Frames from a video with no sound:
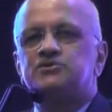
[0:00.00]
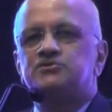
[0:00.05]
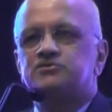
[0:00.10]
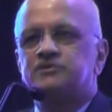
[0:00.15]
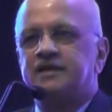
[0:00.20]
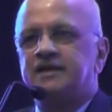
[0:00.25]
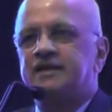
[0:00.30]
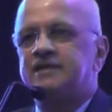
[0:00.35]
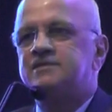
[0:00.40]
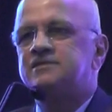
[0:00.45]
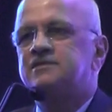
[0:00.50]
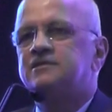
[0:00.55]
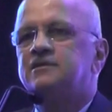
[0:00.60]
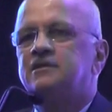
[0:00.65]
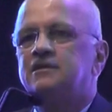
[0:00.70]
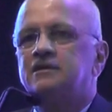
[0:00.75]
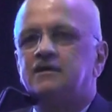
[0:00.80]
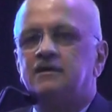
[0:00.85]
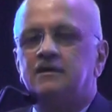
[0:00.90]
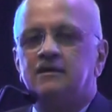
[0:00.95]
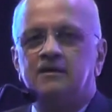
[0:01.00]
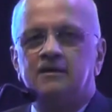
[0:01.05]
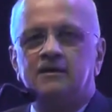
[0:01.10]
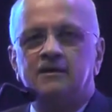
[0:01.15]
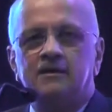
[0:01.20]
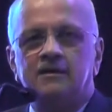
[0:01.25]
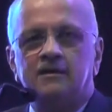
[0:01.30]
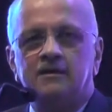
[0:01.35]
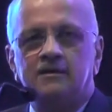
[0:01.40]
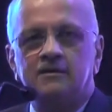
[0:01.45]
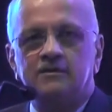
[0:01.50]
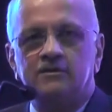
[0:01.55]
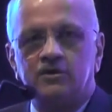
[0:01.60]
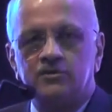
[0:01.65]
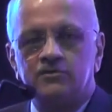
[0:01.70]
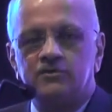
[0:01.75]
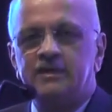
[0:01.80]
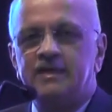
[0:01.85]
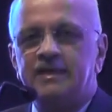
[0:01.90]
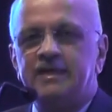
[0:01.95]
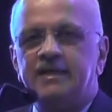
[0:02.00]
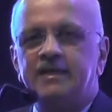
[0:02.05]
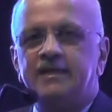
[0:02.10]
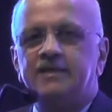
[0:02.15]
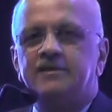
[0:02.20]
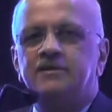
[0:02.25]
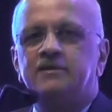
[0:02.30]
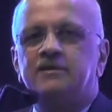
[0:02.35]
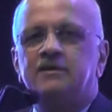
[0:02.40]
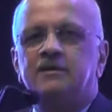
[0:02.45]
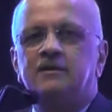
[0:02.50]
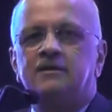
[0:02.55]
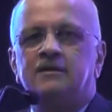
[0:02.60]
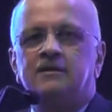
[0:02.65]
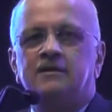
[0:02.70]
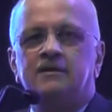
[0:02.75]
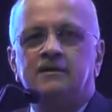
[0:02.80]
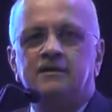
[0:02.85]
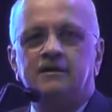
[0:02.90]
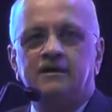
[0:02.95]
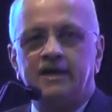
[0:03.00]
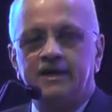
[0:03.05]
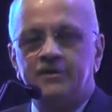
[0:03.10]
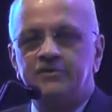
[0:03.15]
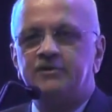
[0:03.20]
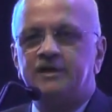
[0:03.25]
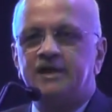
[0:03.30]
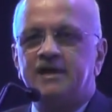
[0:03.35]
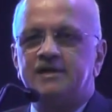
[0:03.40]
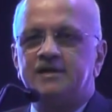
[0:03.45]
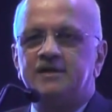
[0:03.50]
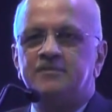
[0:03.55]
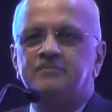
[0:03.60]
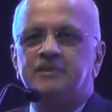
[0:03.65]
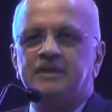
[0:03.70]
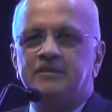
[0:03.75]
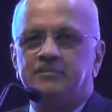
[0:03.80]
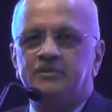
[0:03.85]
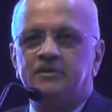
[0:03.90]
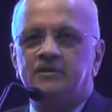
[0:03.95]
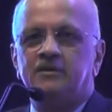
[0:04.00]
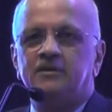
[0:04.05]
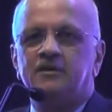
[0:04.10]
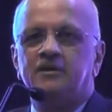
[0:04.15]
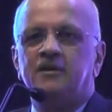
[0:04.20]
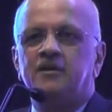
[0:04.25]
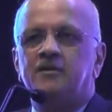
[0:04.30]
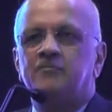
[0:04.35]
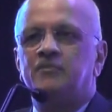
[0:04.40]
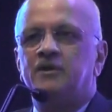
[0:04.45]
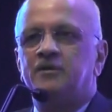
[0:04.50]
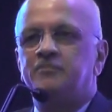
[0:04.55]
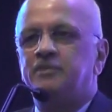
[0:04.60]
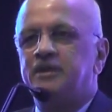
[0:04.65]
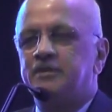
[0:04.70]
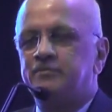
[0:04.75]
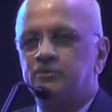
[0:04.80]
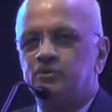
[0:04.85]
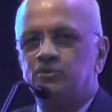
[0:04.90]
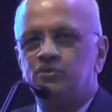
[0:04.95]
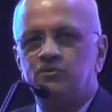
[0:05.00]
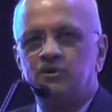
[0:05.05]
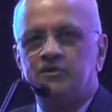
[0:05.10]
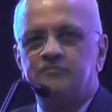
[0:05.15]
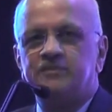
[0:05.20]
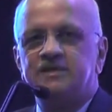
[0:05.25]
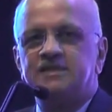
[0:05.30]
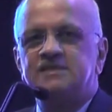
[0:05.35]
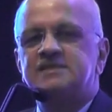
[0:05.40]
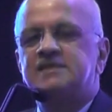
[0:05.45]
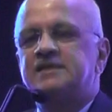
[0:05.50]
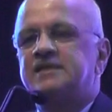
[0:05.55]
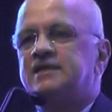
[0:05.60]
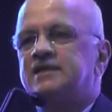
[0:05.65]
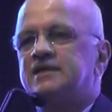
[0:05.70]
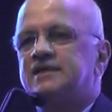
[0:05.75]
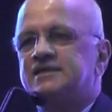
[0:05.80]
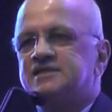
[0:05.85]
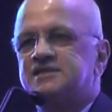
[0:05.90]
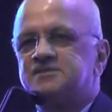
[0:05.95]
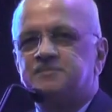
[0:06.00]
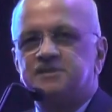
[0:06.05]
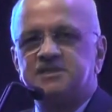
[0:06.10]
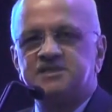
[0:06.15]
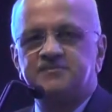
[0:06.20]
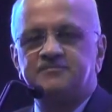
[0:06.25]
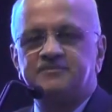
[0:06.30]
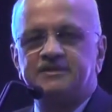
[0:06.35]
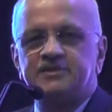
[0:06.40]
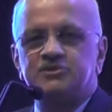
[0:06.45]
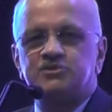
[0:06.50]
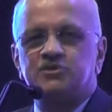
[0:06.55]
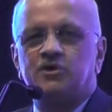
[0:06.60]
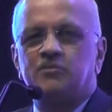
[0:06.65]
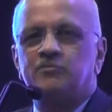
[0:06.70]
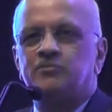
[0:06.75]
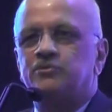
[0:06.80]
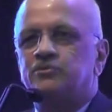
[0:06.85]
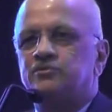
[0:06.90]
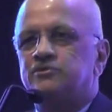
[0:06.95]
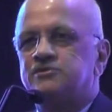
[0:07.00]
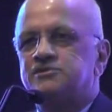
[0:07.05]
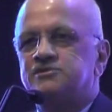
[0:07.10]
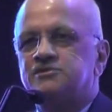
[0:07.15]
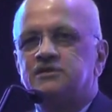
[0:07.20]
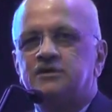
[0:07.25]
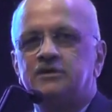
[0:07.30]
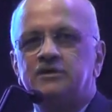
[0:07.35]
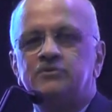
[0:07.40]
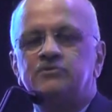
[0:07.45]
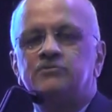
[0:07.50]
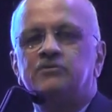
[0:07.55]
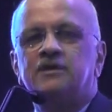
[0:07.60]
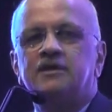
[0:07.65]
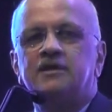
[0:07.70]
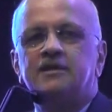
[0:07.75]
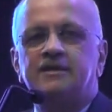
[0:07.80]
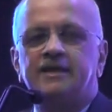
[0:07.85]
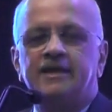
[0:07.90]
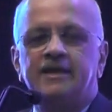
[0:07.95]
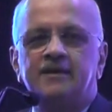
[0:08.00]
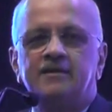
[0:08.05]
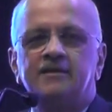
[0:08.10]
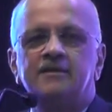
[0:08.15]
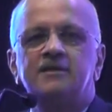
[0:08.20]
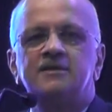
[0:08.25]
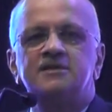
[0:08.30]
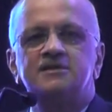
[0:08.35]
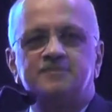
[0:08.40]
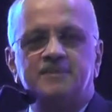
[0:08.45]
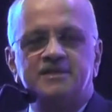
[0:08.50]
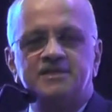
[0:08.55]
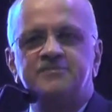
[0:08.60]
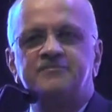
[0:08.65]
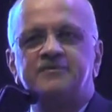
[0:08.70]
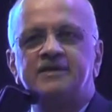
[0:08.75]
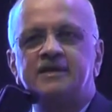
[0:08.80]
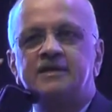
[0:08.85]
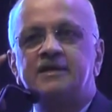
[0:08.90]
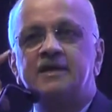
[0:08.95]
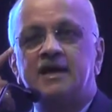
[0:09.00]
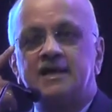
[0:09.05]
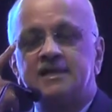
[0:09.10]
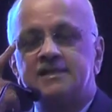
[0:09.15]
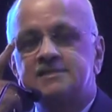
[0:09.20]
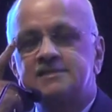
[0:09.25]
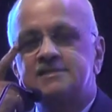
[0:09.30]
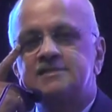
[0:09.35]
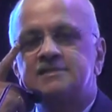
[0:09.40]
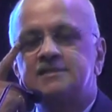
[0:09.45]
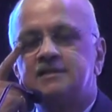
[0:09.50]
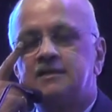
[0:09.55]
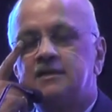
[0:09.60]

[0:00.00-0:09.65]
to get not only educated people, but people who have been skilled in specific job roles to undertake specific tasks.